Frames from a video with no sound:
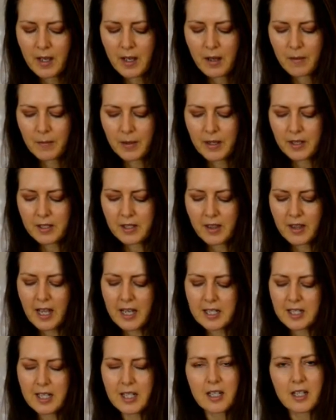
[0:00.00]
But
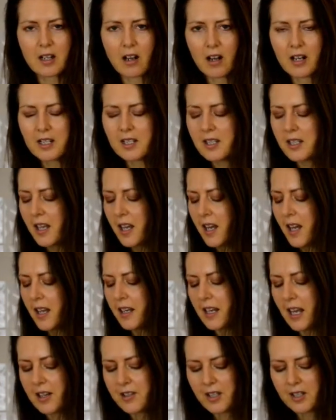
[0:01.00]
that's it, guys.
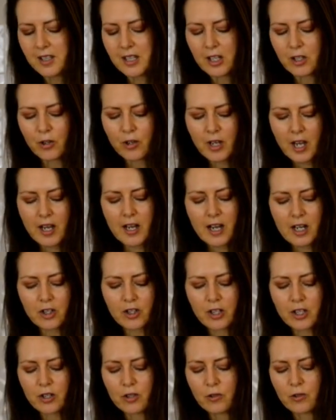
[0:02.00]
Now, as I said, you can
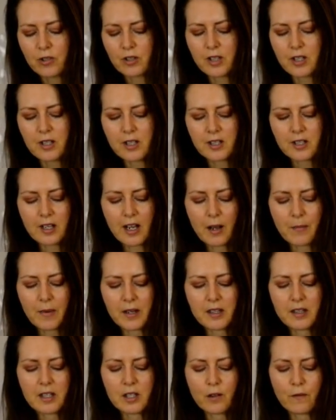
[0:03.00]
actually use this
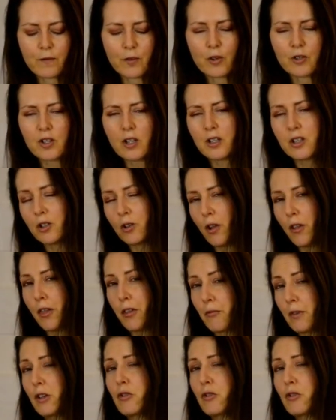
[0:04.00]
in the diffuser, so 3